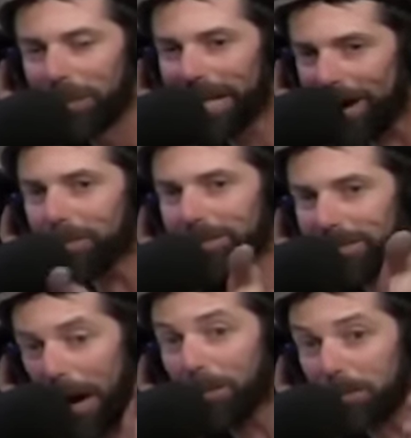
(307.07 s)
But that was
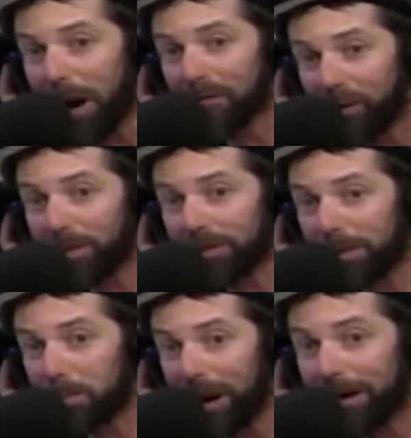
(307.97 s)
my first
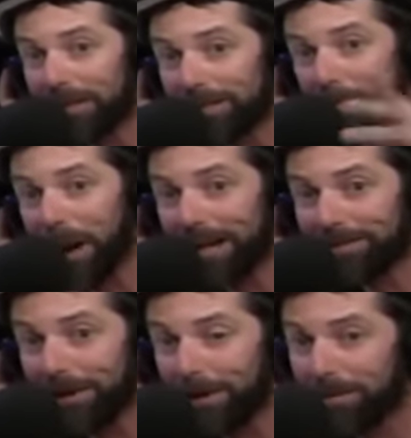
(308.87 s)
experience in a
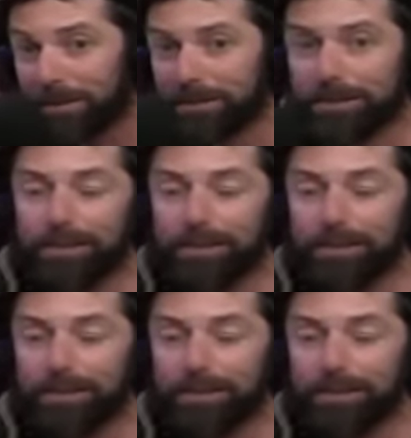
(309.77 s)
bass tournament.